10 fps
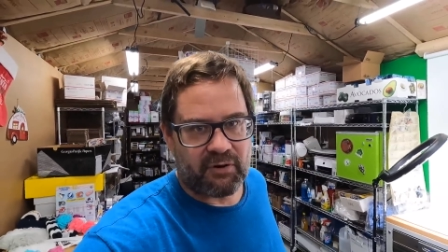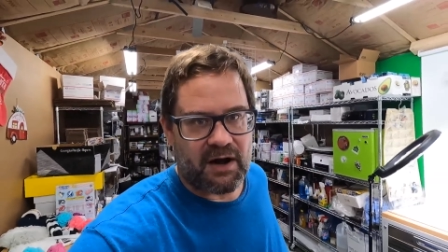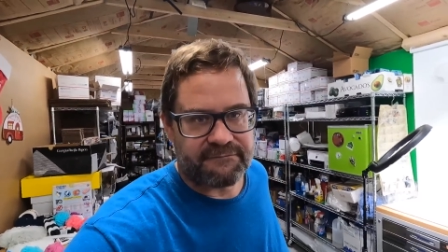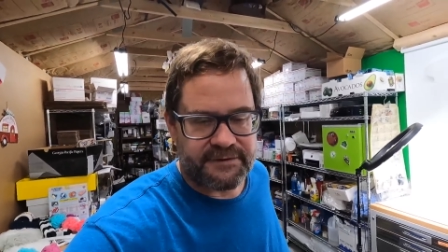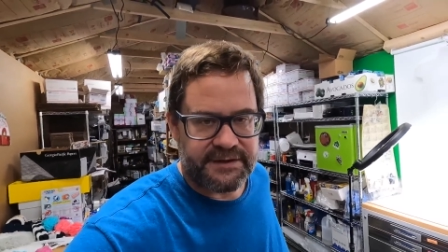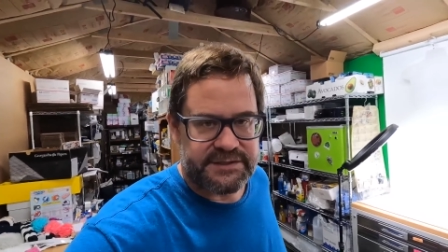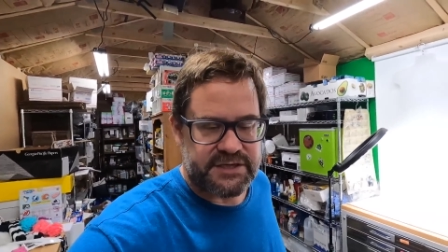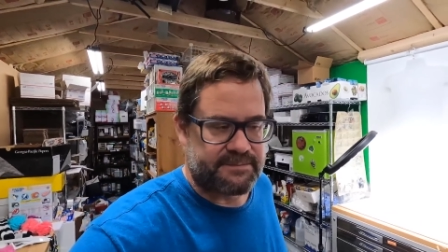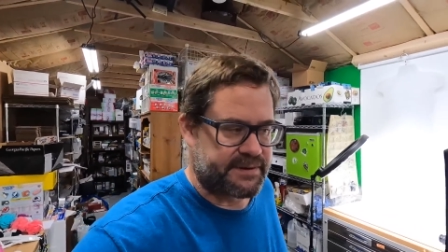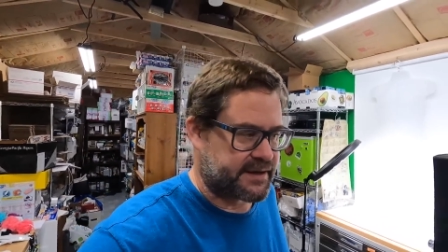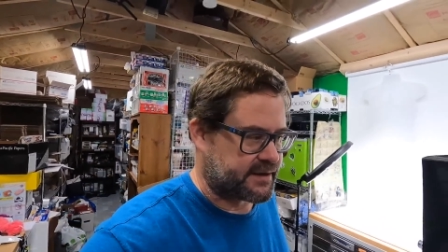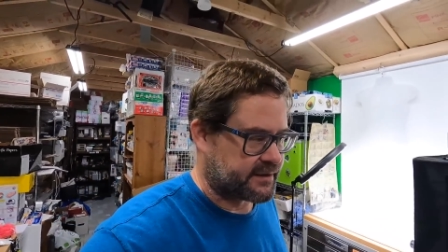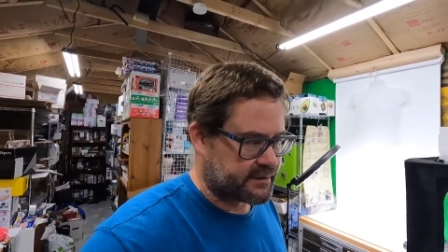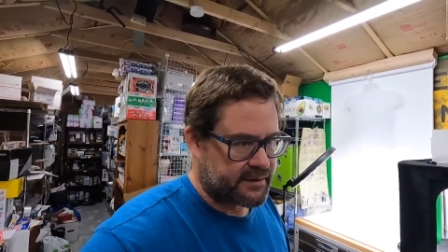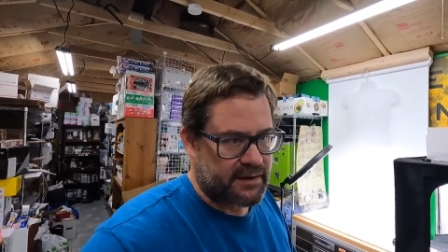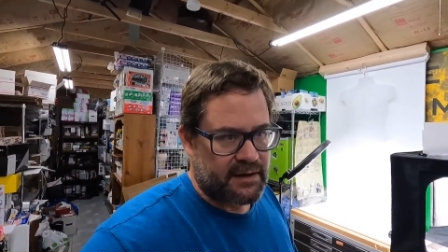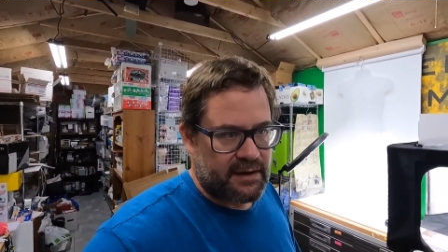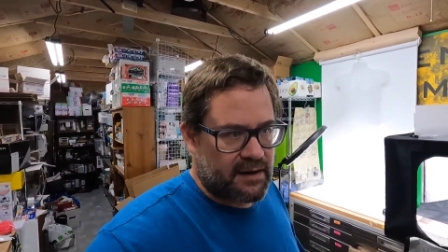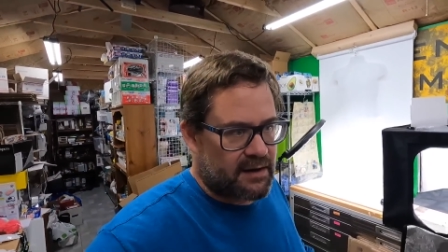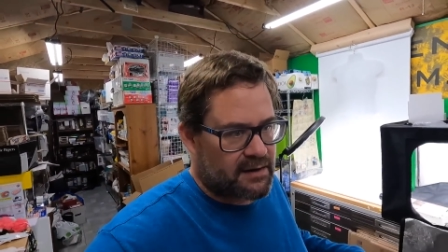profit ends up being
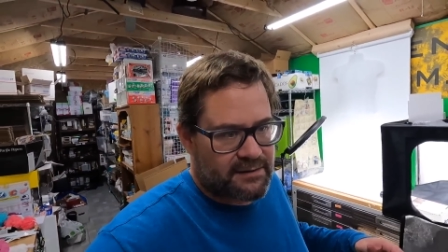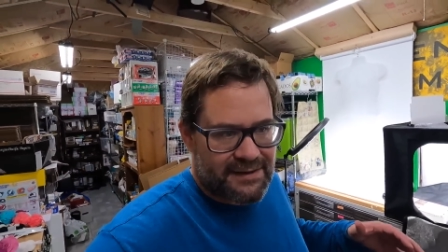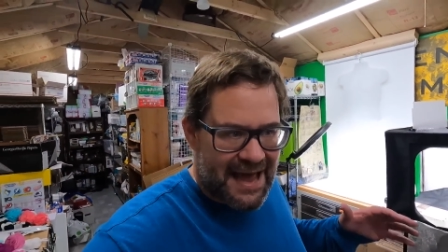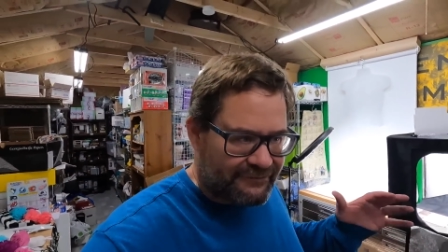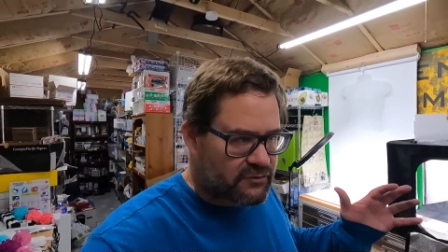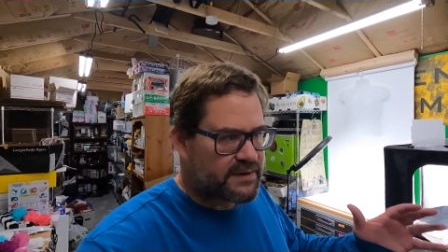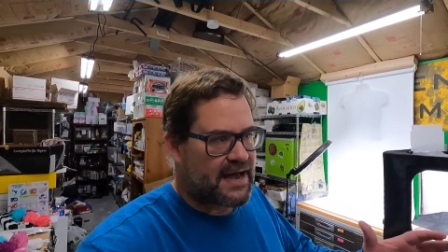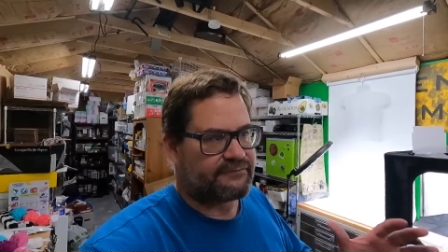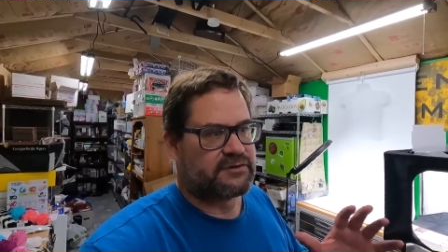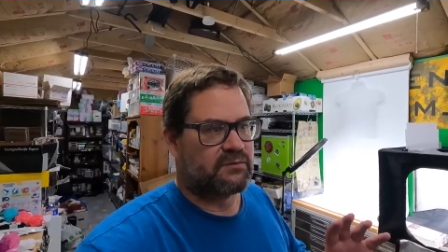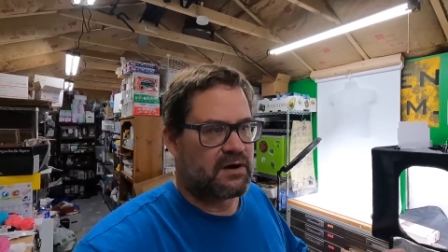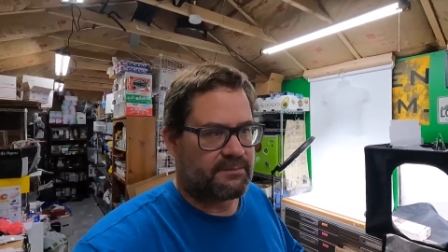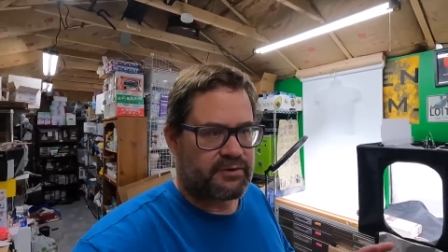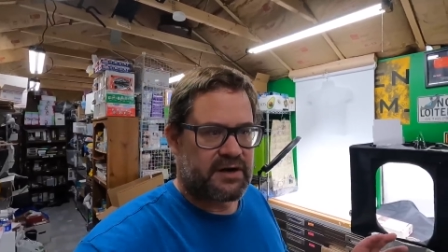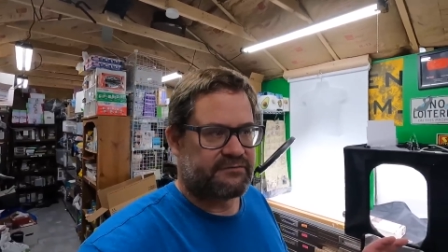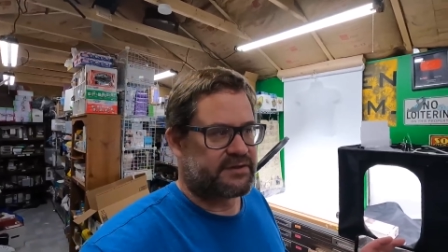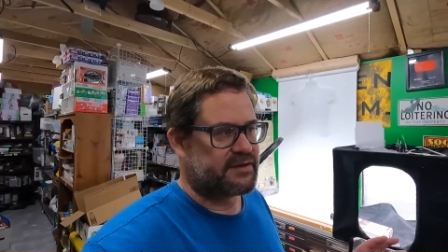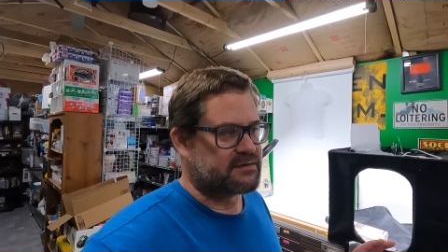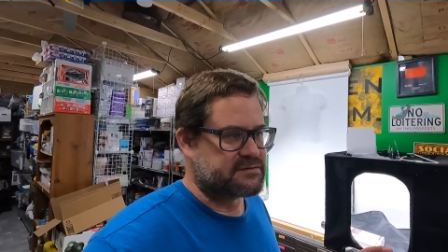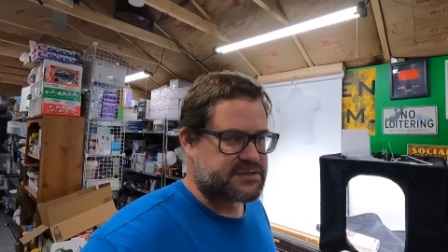after we have to run, put
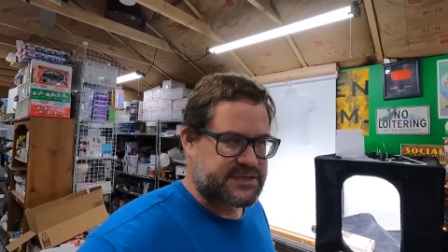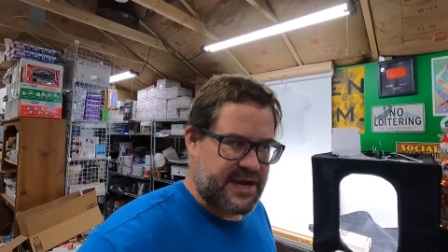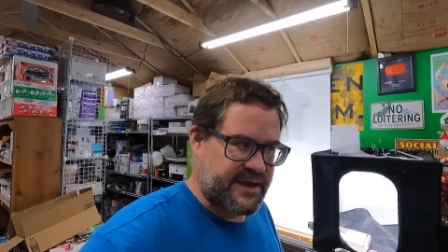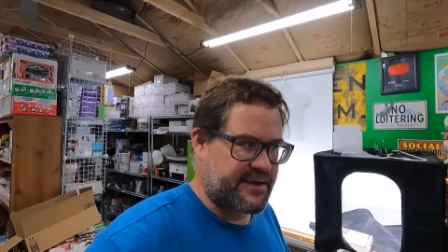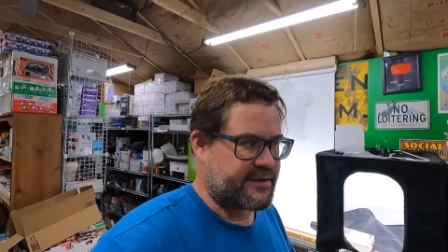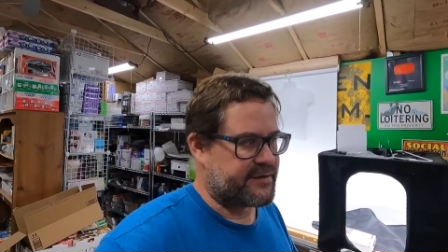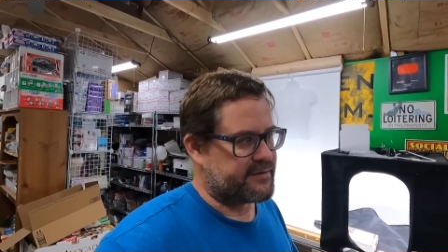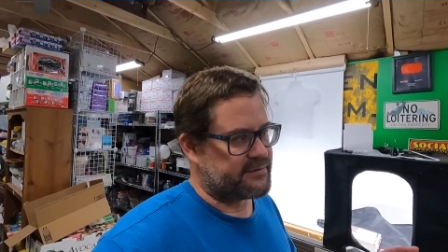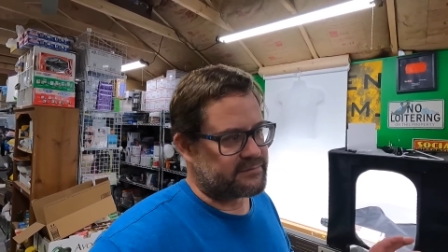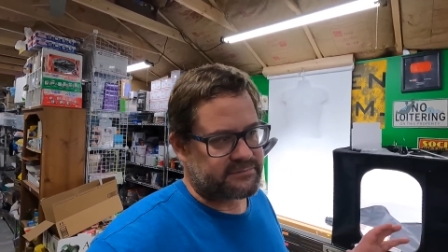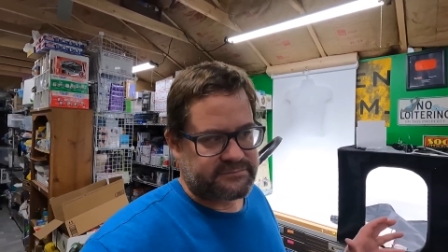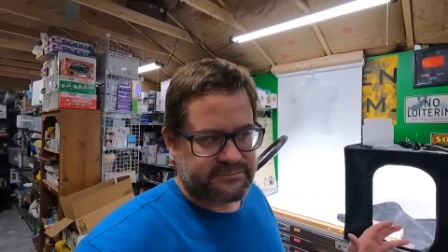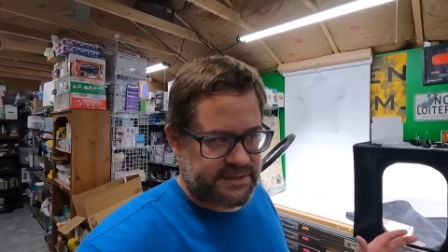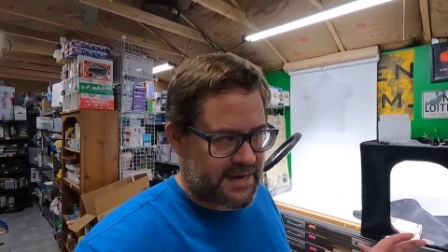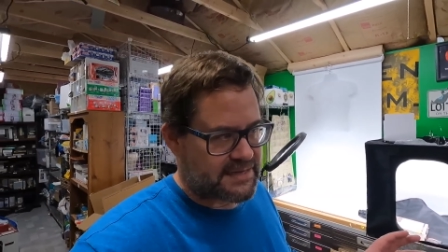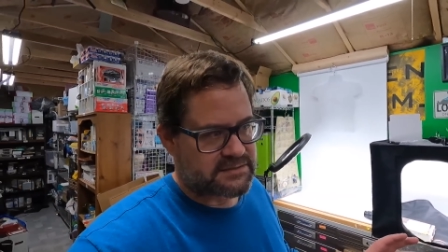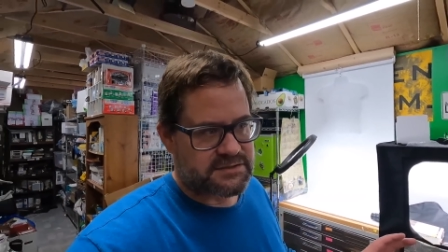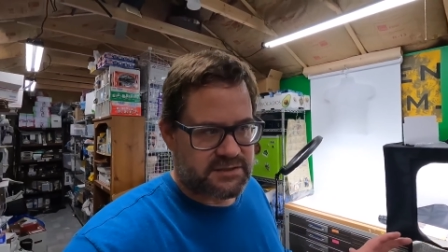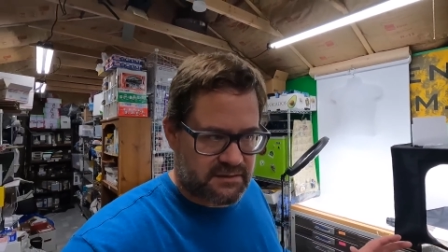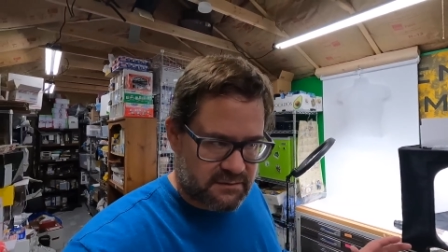everything on sale that hadn't
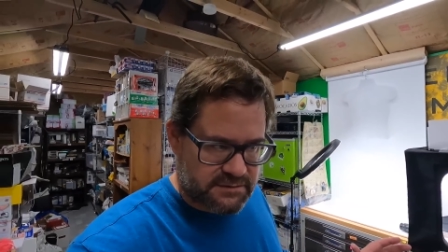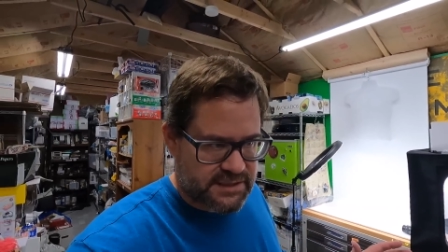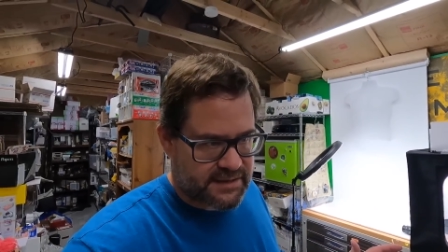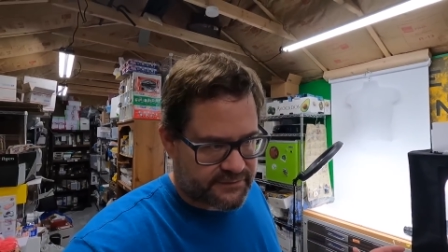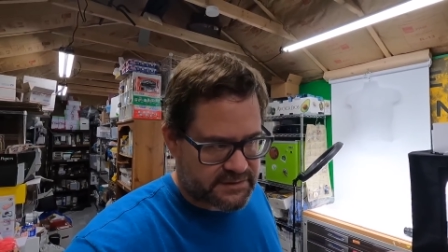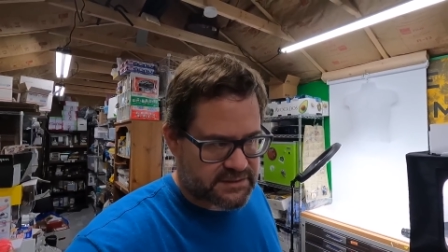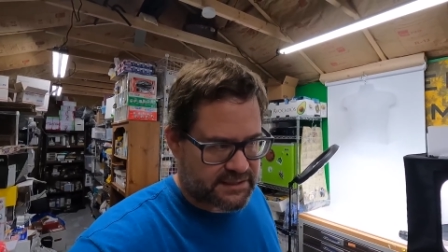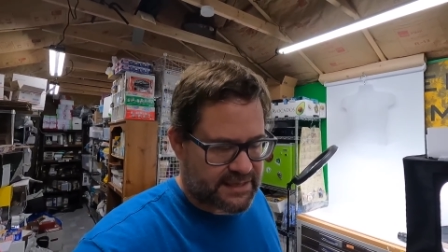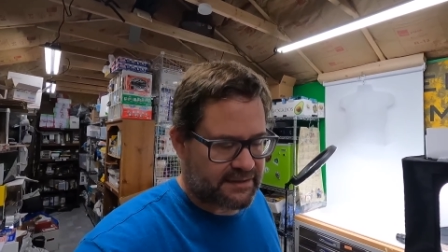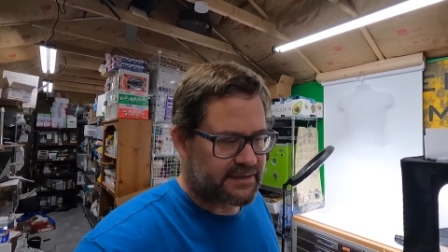sold yet, things like that.